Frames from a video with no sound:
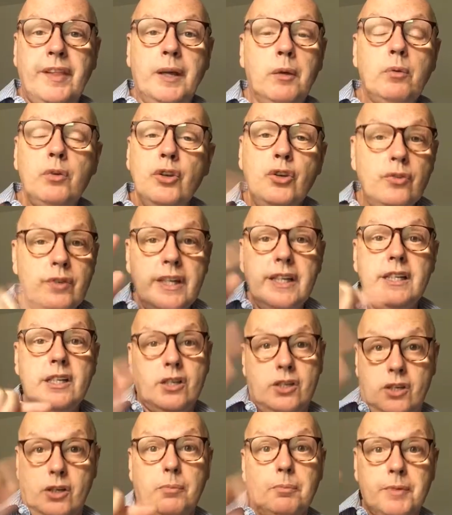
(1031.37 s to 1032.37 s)
You need to
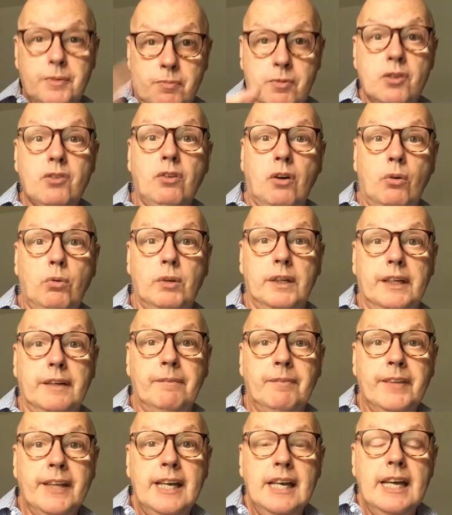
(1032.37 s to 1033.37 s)
stop them scrolling,
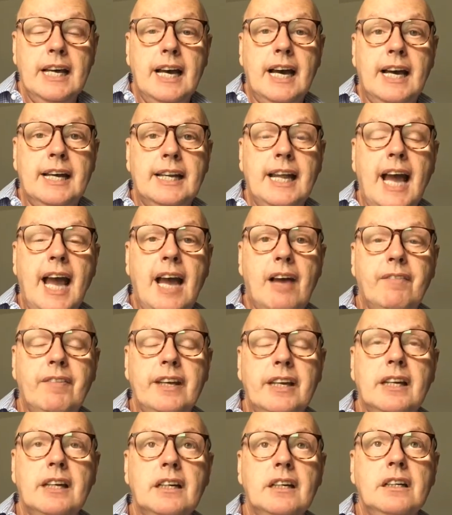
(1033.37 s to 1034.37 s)
and
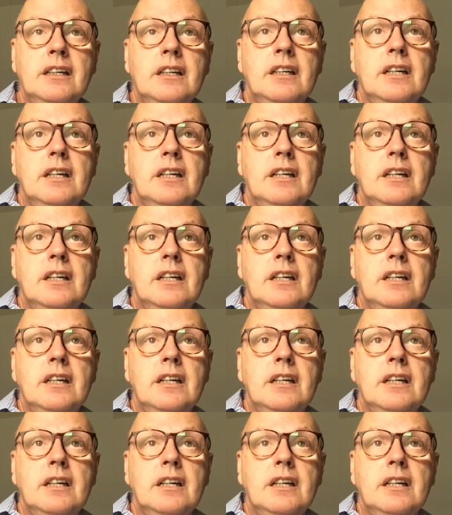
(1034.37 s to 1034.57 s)
having